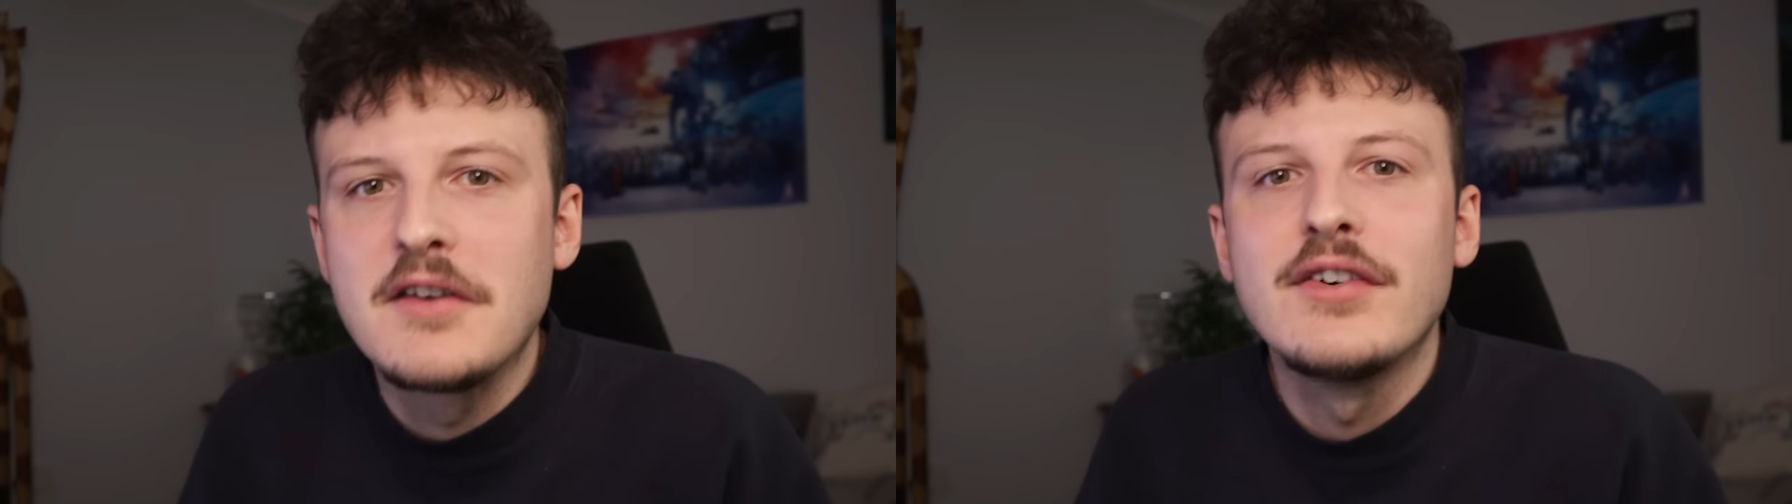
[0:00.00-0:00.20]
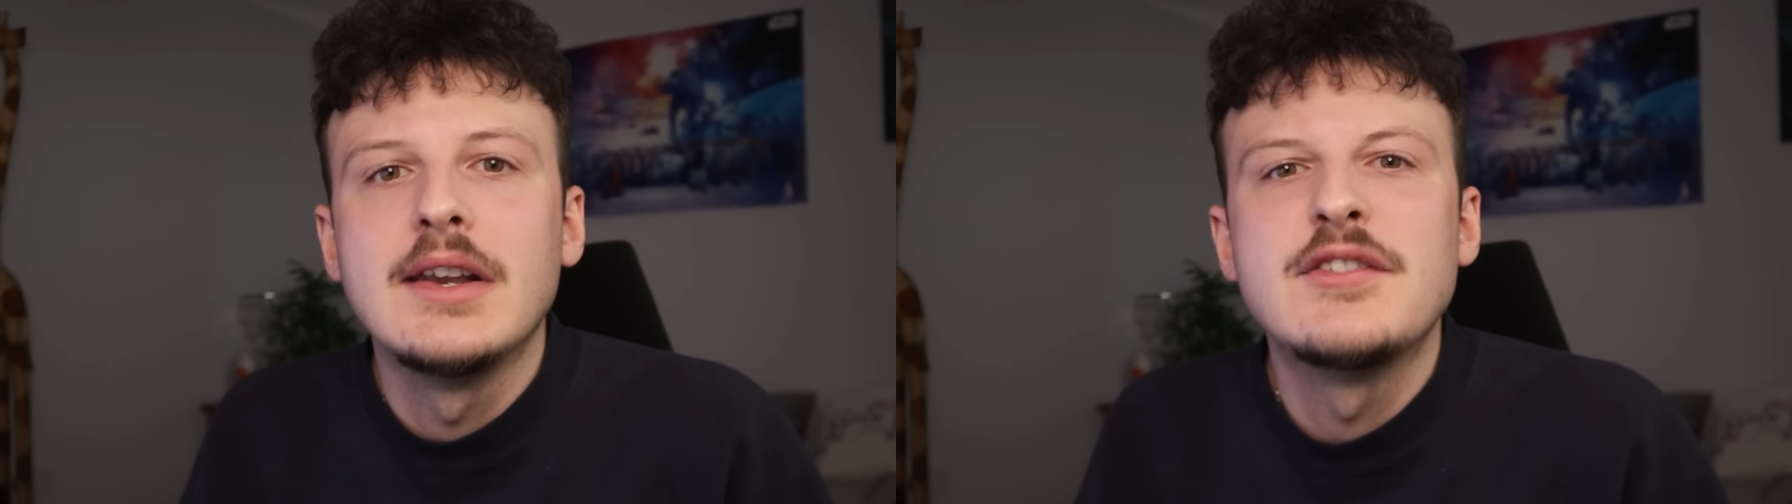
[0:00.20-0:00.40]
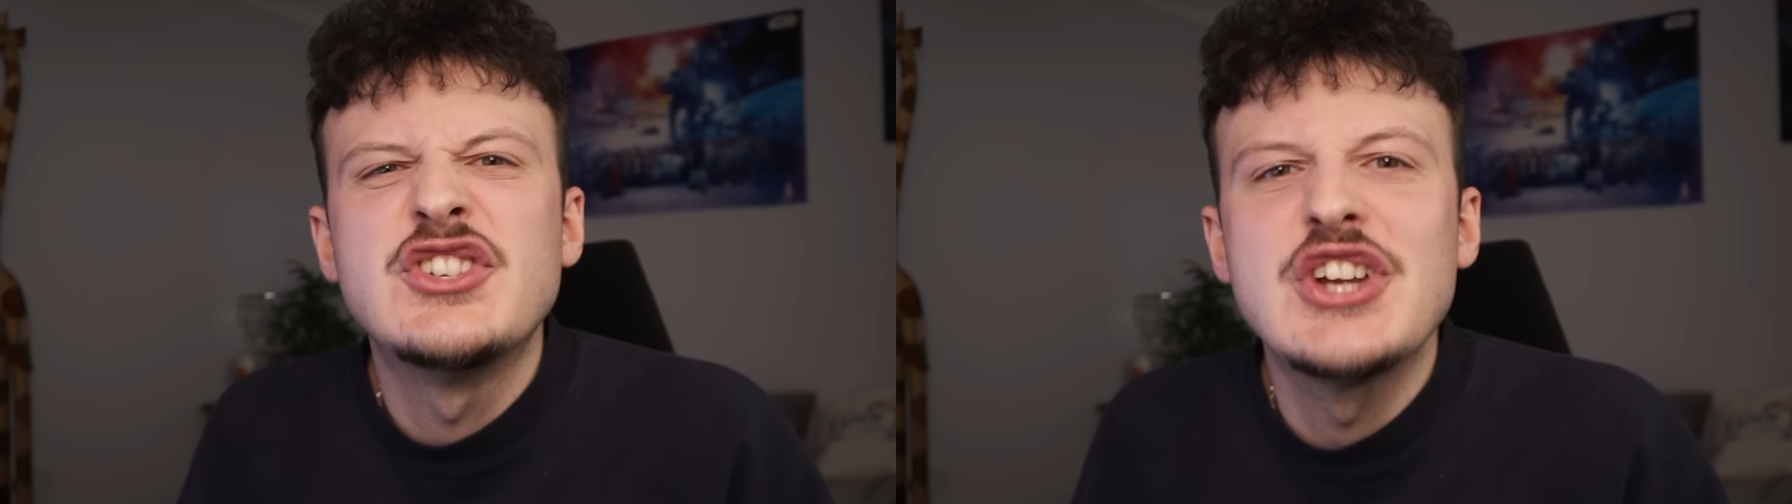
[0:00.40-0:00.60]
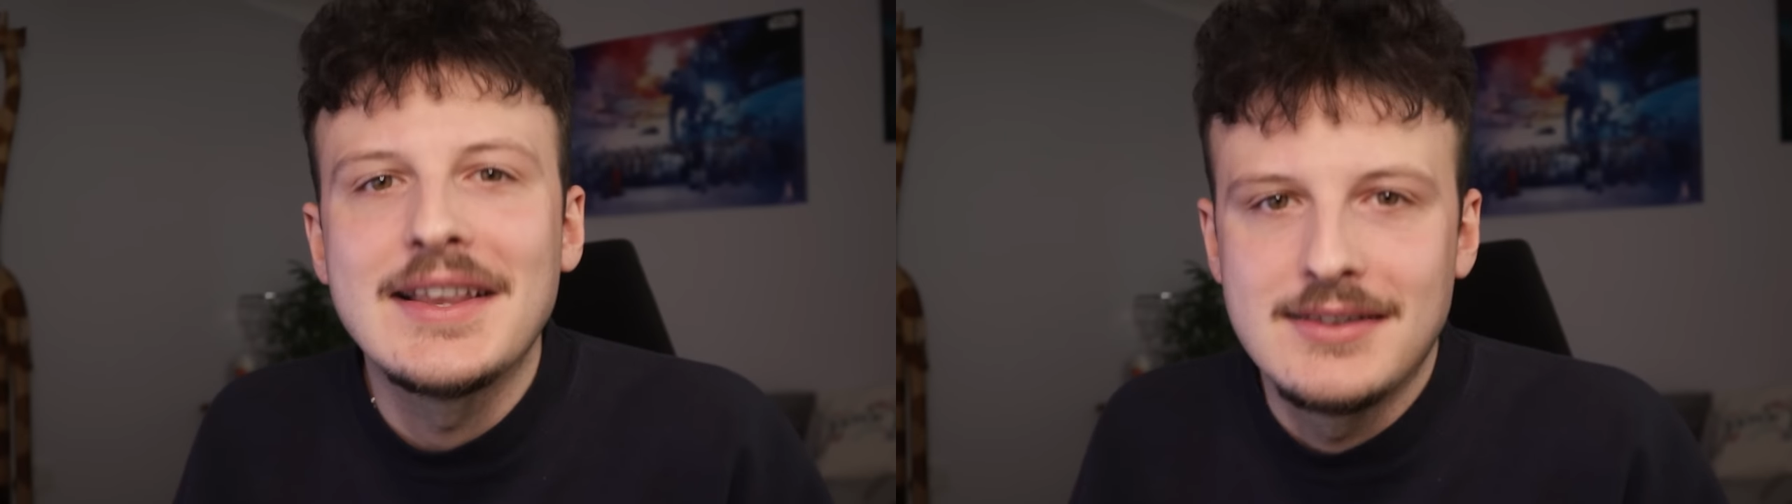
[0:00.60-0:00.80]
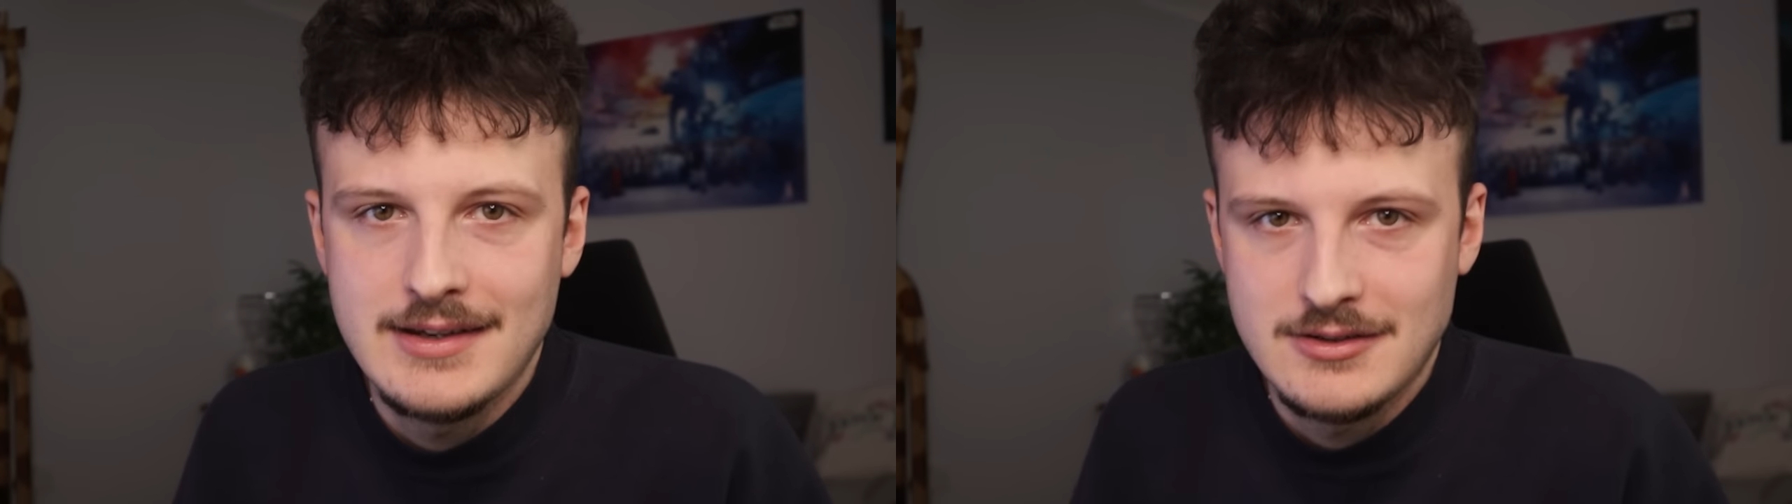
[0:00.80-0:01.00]
full of sh.
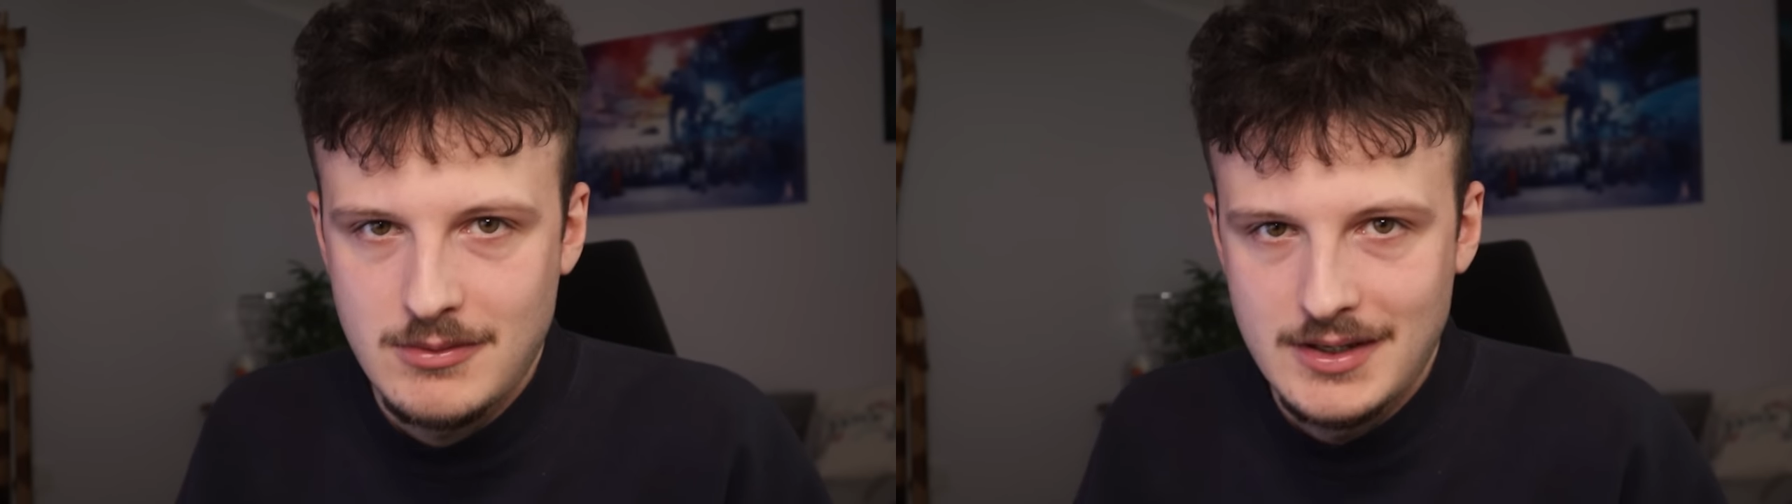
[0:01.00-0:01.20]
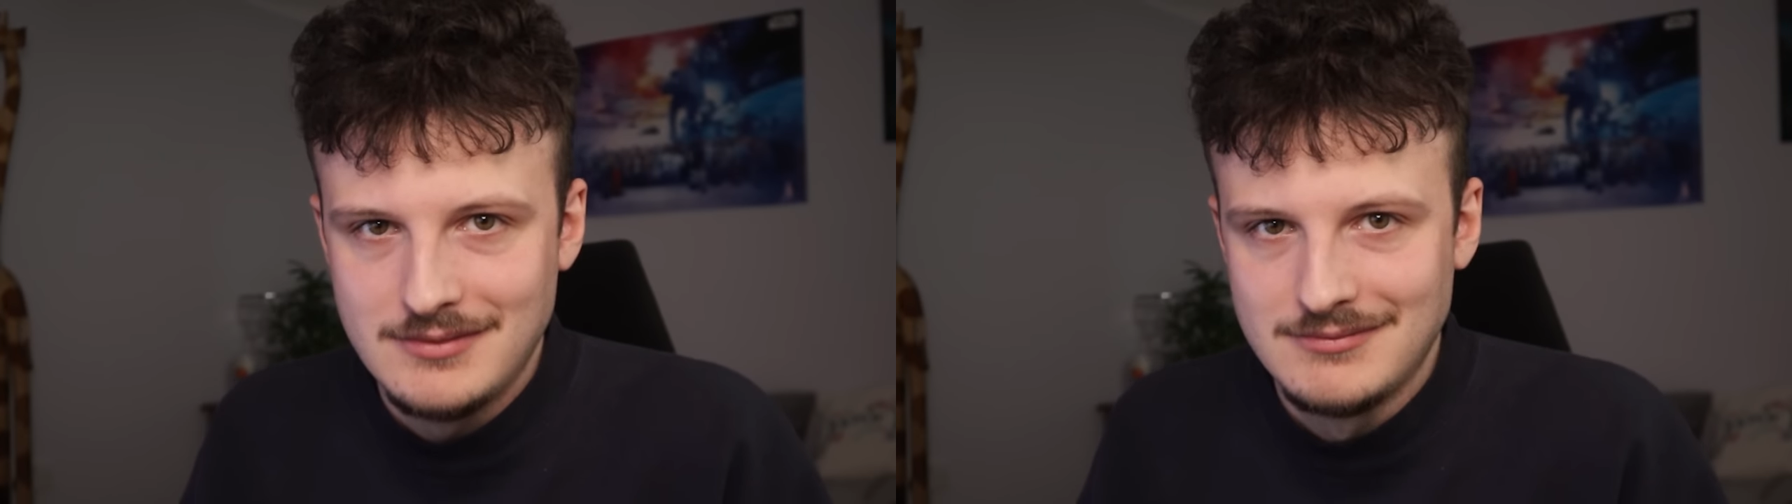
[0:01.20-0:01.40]
that's why.